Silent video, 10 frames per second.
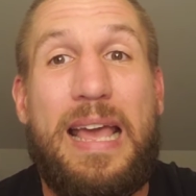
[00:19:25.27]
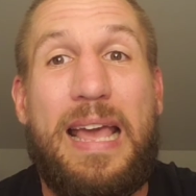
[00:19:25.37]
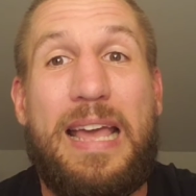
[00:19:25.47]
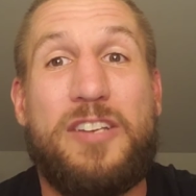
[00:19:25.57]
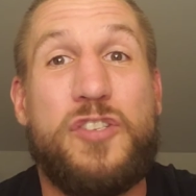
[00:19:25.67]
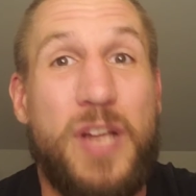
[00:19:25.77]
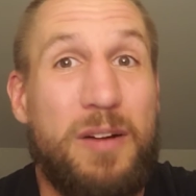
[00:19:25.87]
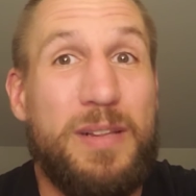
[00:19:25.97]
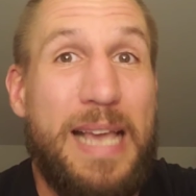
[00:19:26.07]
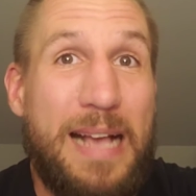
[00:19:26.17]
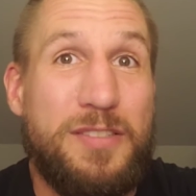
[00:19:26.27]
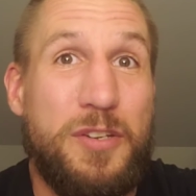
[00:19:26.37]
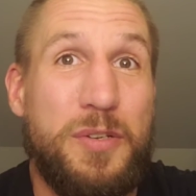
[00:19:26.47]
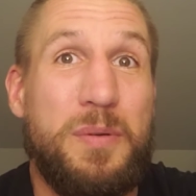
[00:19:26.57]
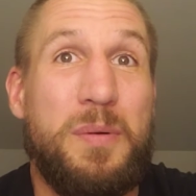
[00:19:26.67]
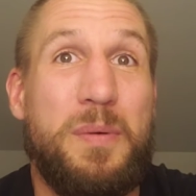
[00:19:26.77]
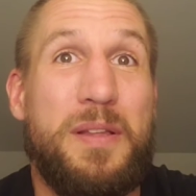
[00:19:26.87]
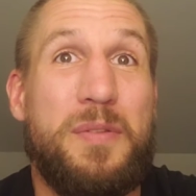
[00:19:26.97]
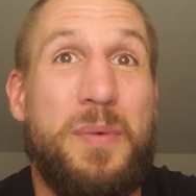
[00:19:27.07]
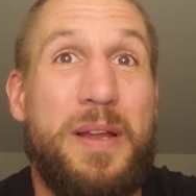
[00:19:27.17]
It generally has to do
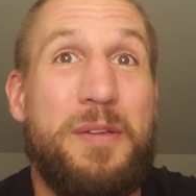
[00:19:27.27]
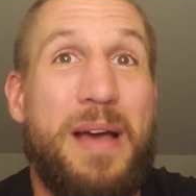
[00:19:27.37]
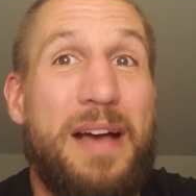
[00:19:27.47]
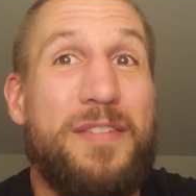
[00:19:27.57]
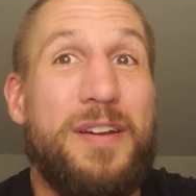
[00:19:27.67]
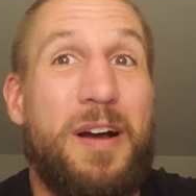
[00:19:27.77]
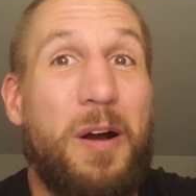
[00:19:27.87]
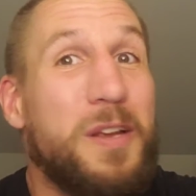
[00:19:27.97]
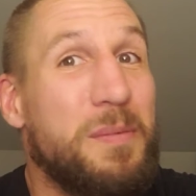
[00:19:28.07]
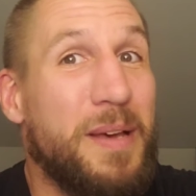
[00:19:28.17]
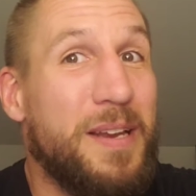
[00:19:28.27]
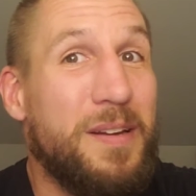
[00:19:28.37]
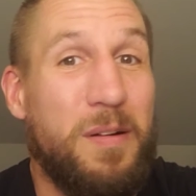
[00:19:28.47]
with when you have an argument